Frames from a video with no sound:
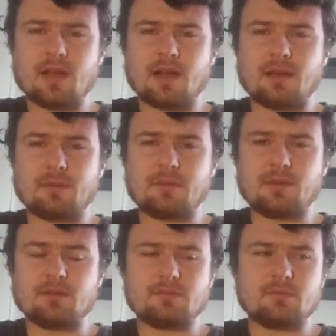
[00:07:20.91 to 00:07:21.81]

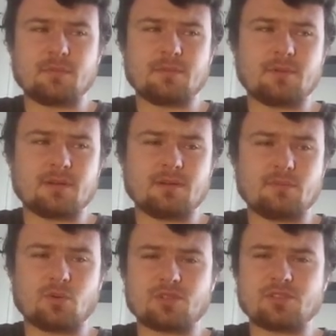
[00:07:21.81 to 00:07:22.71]
Maybe my
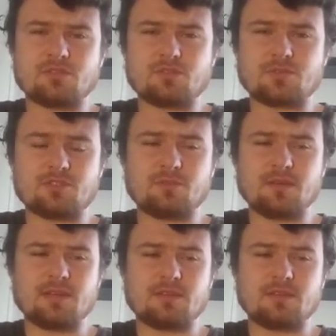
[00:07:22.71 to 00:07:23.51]
portions were too big.